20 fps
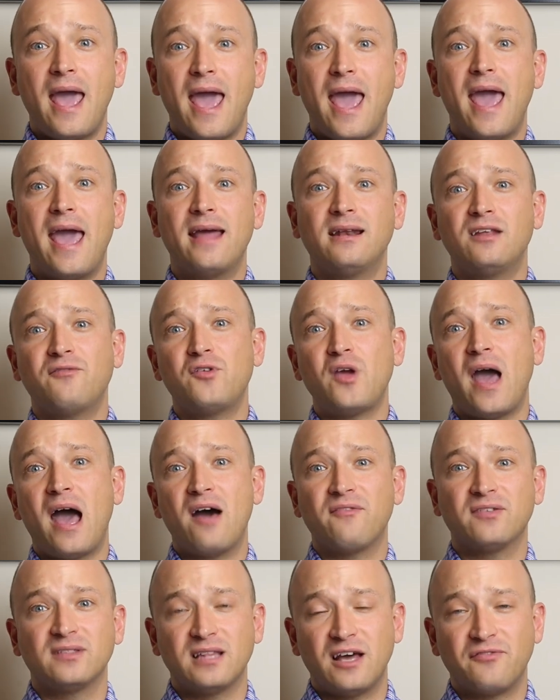And if you
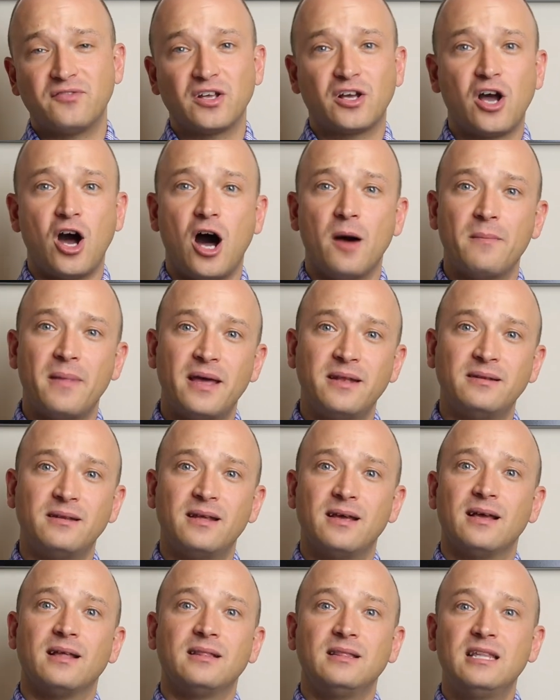haven't left a comment,
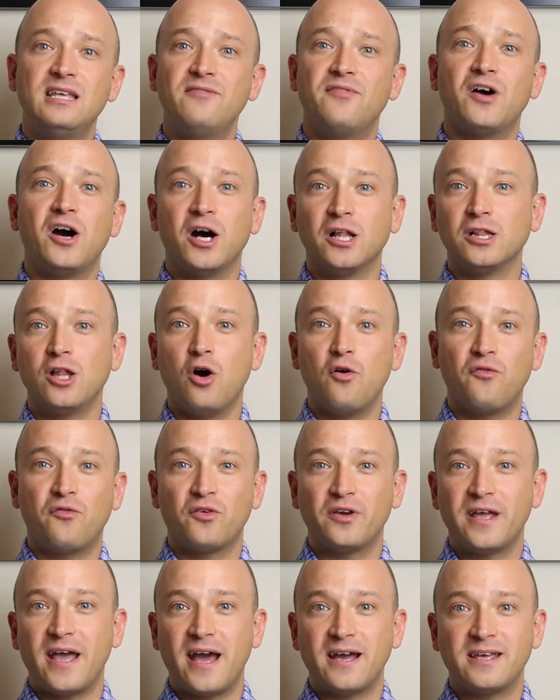leave a hello
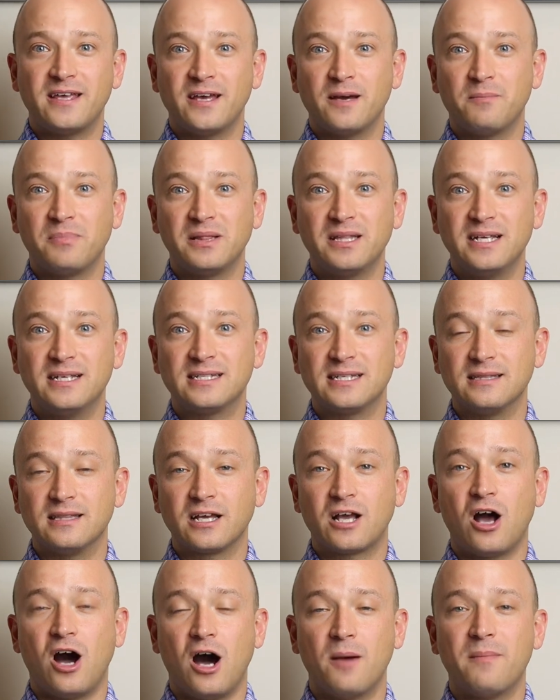for Yahya, please, in the
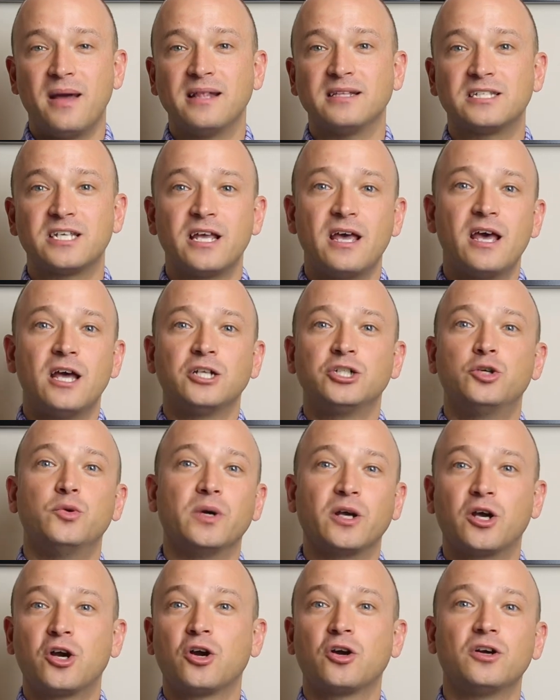comments to
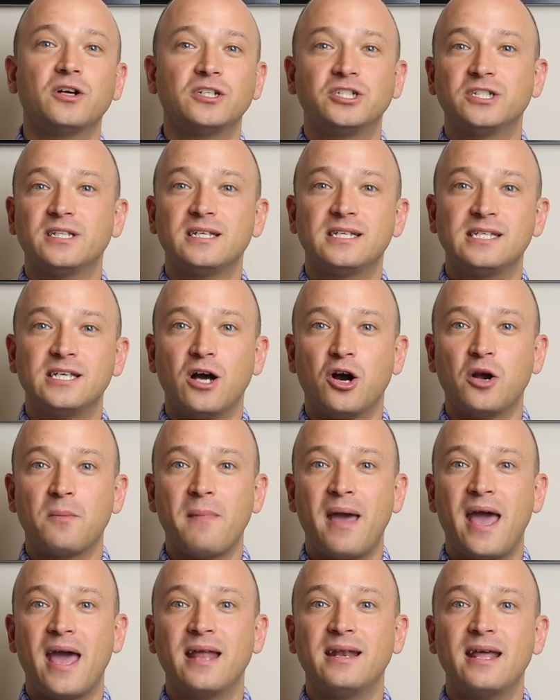encourage this young
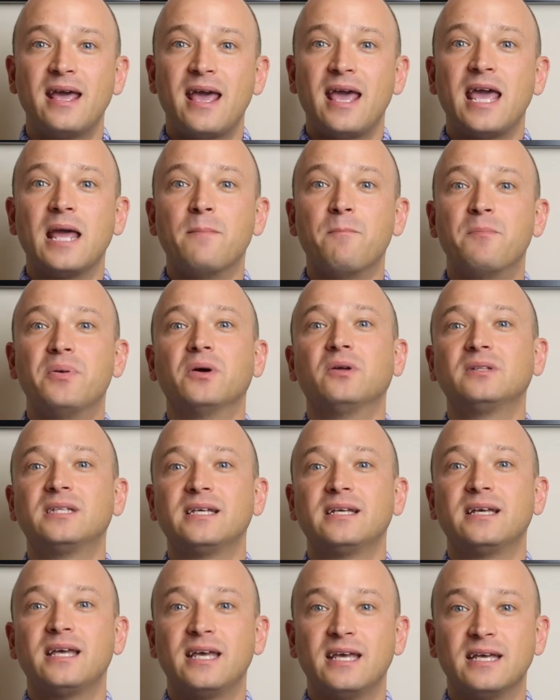man in
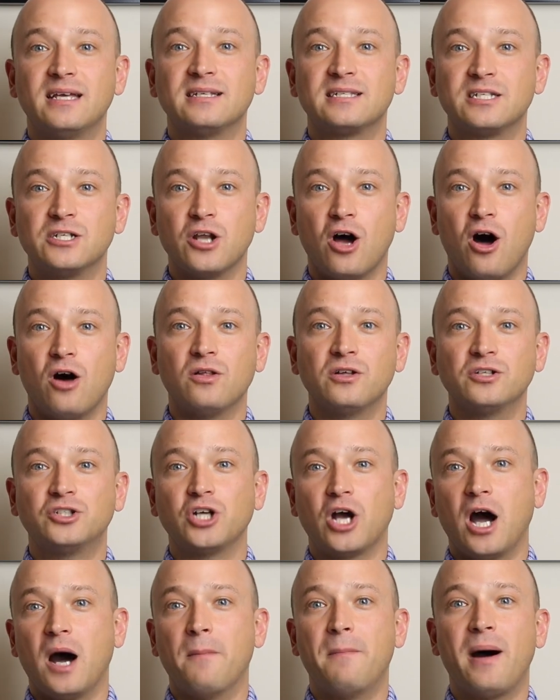building his knowledge
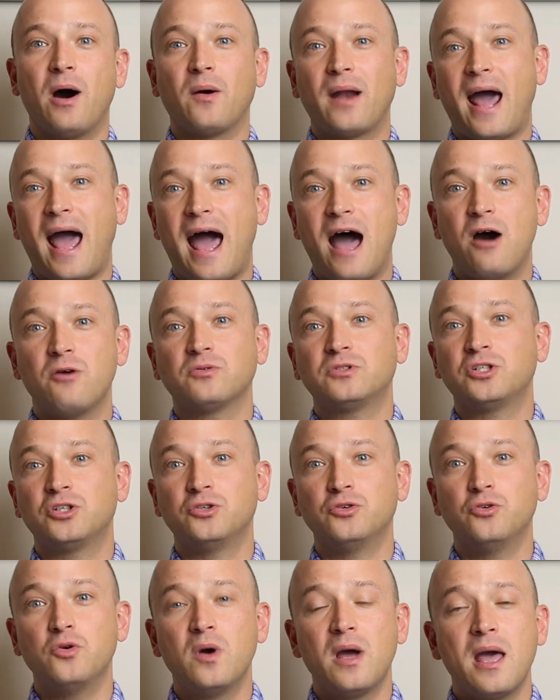about how
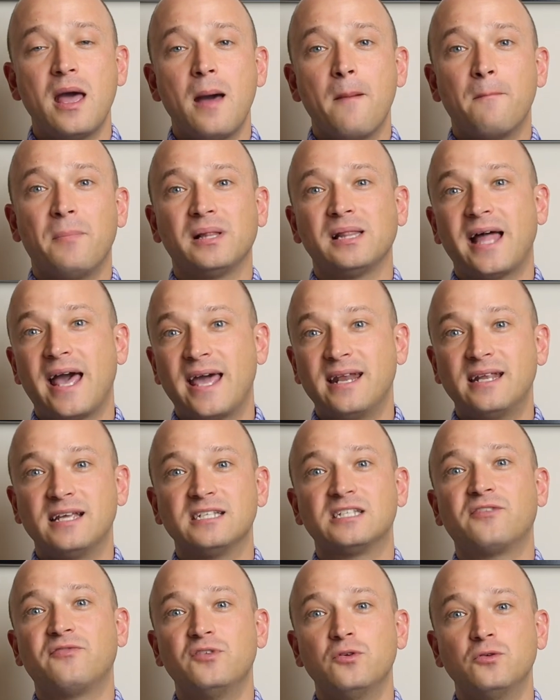to plan
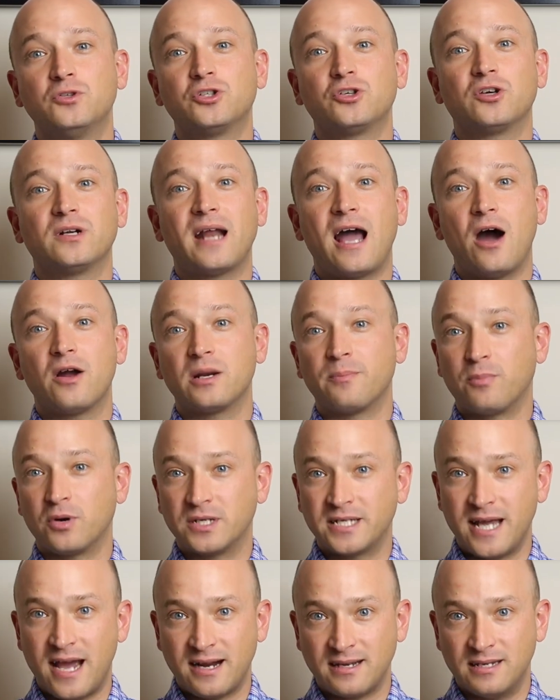his future and how to
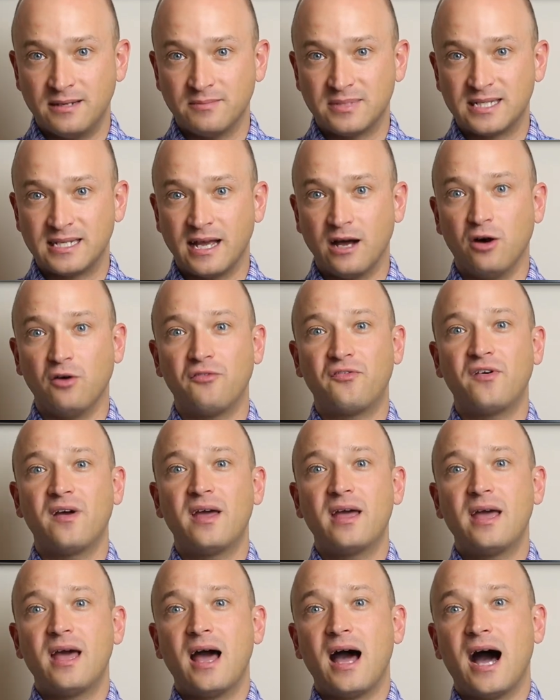protect himself
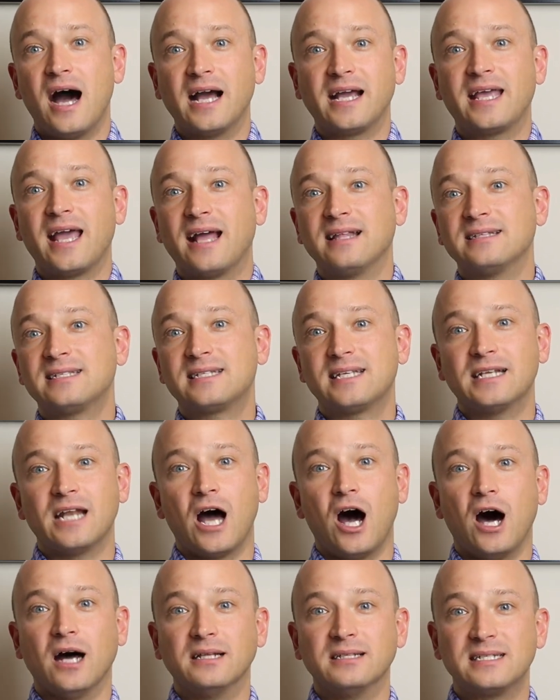against an
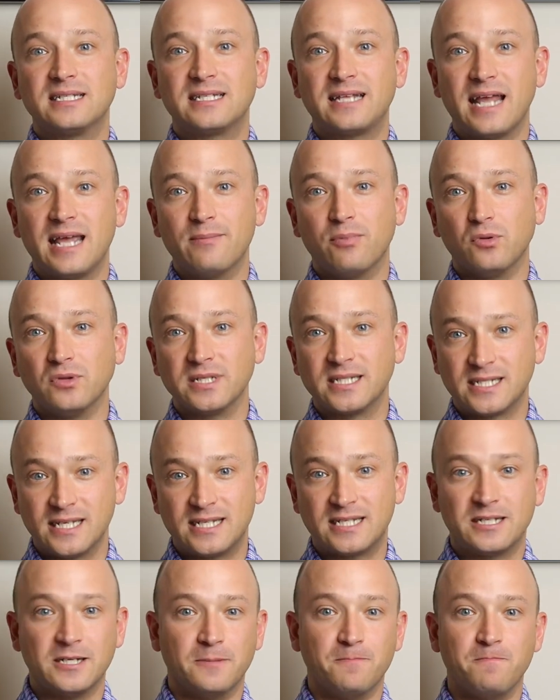unstable
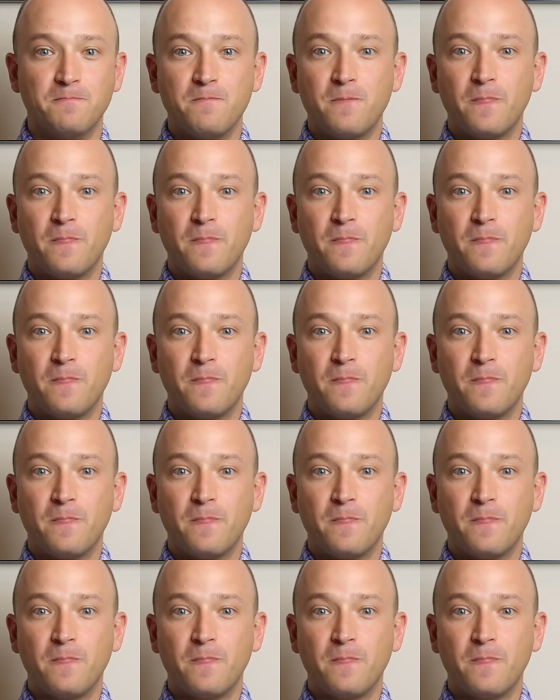system.